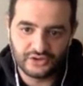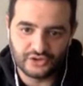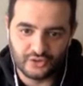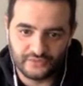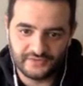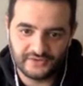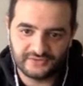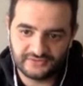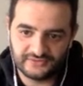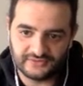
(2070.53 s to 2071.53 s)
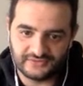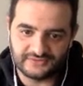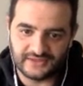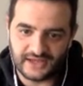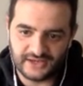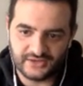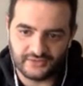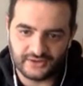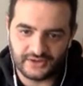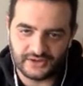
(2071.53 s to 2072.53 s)
Kufis, Danny
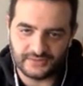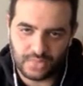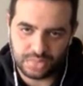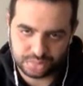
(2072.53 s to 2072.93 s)
Green,